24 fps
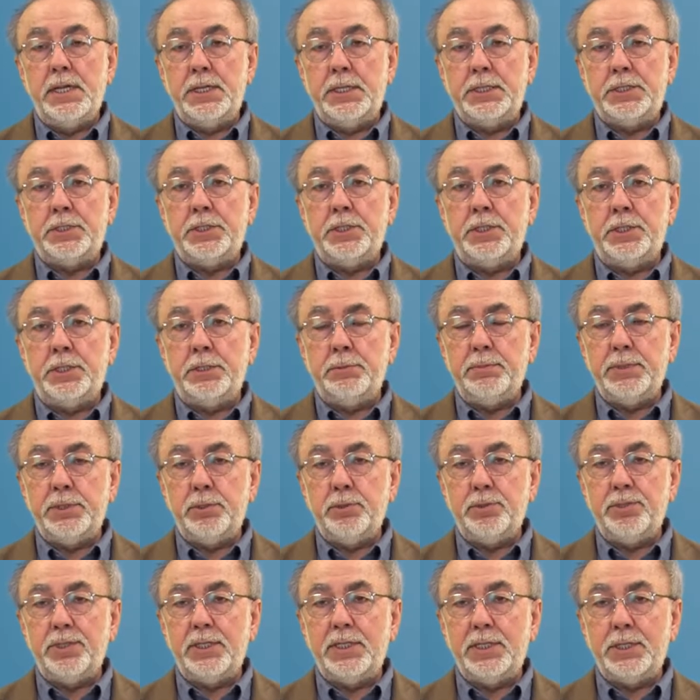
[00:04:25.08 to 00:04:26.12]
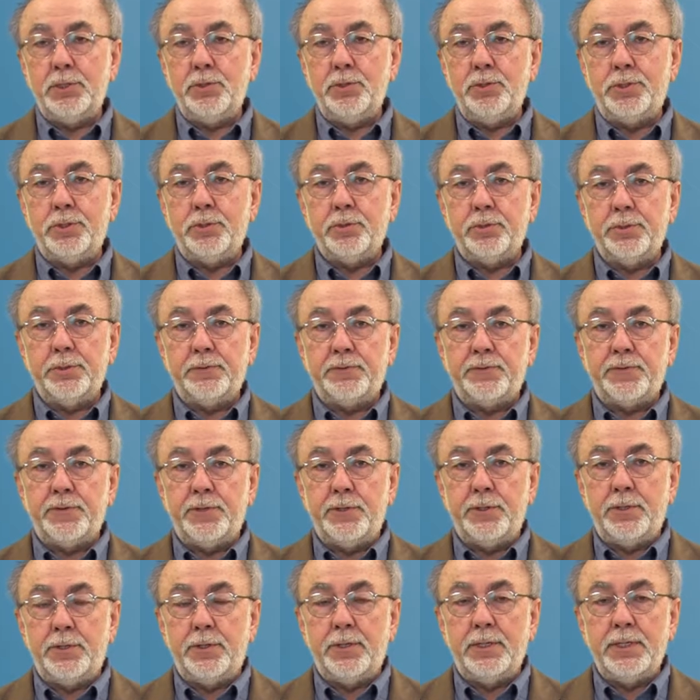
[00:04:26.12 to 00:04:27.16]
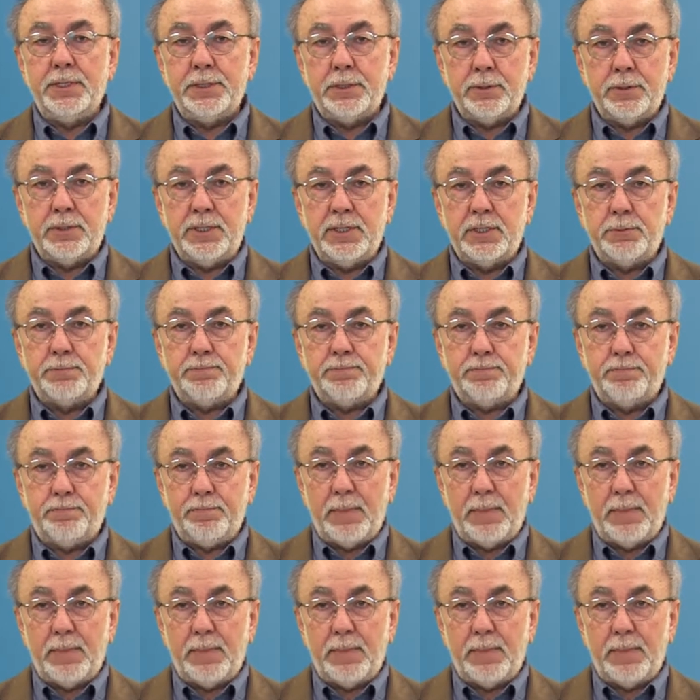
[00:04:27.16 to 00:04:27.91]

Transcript: a term usually used to refer to this